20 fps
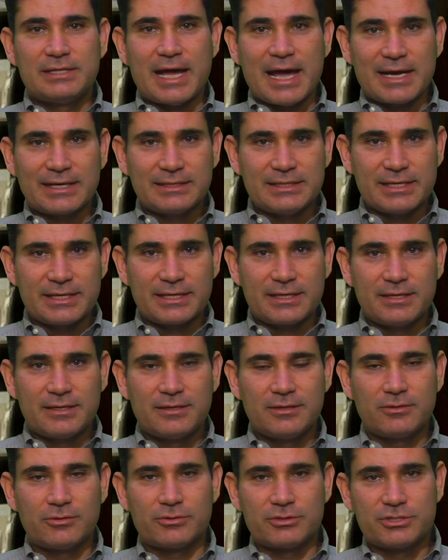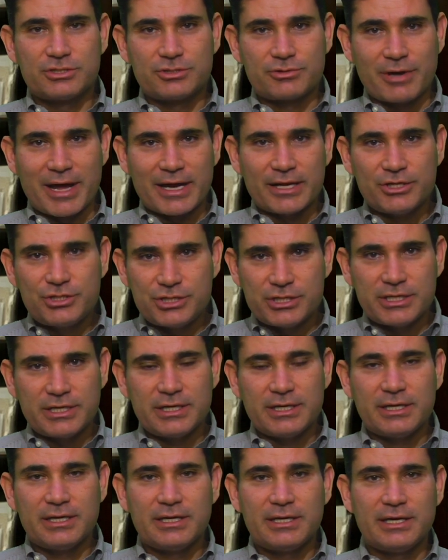tactic or
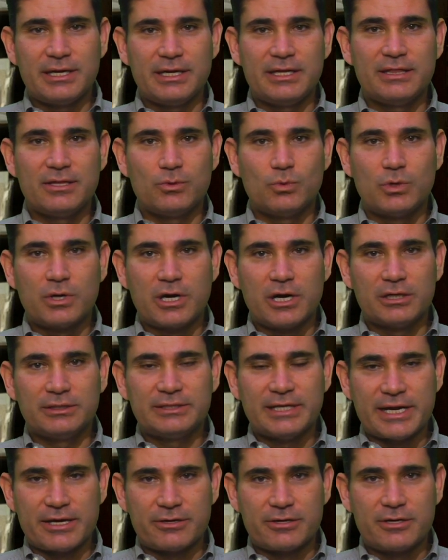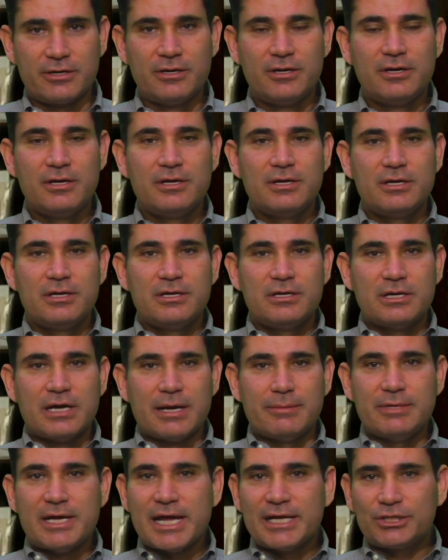strategy in the war on terror.
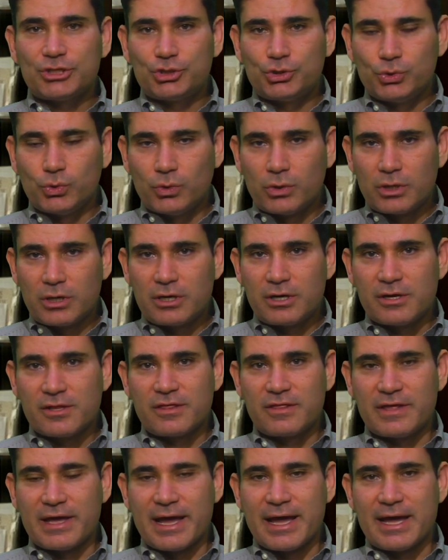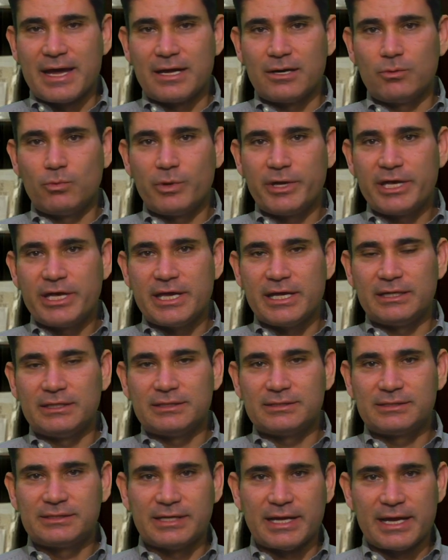I'm not sure that we
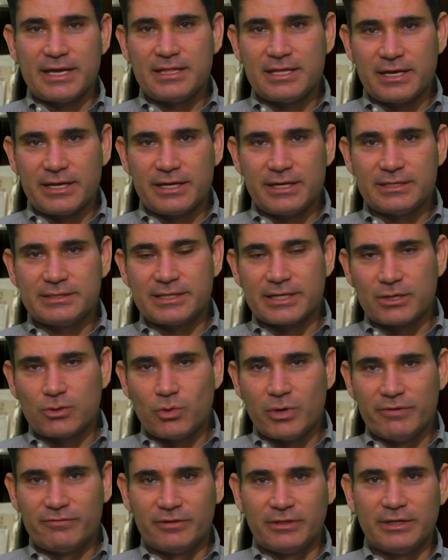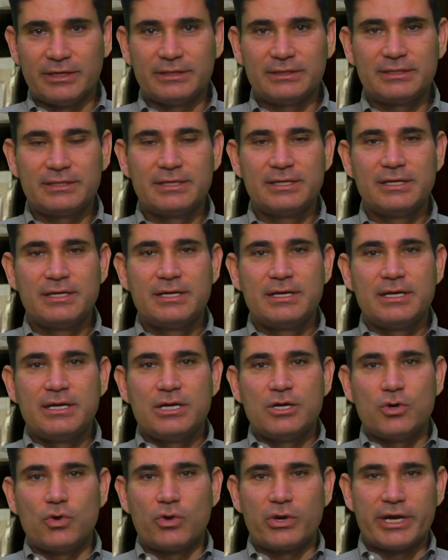can say that it is equivalent
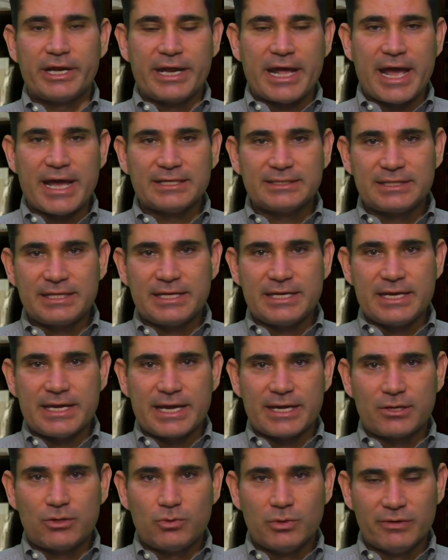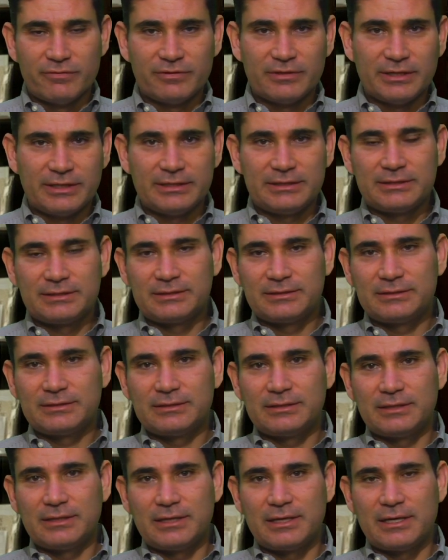or it has the equivalent
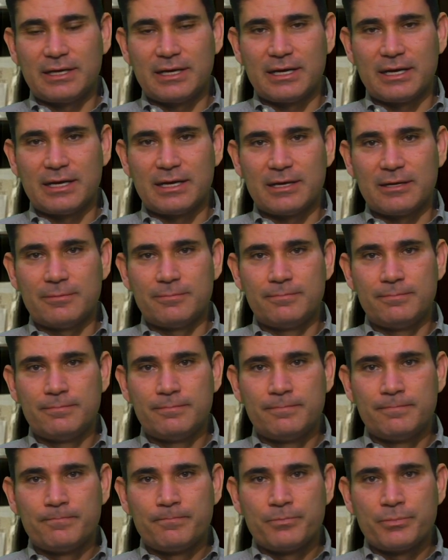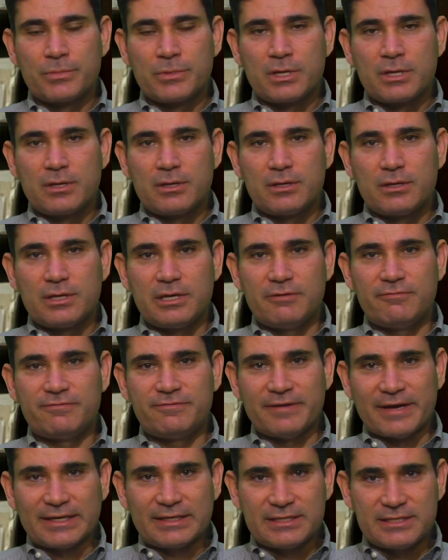
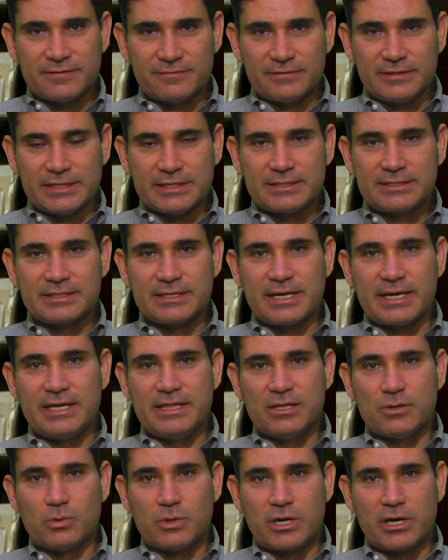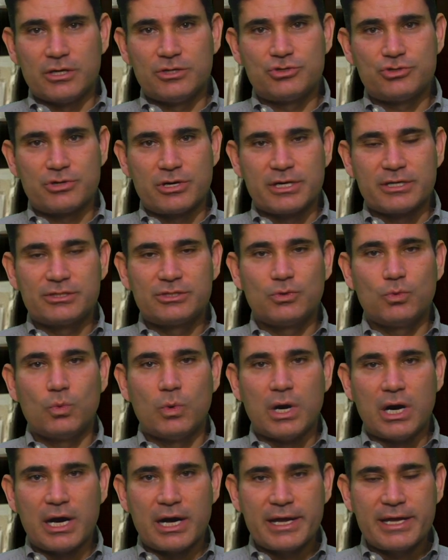effectiveness in the war on drugs.
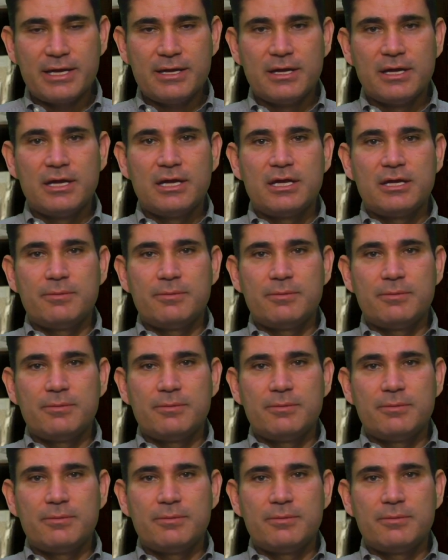Why?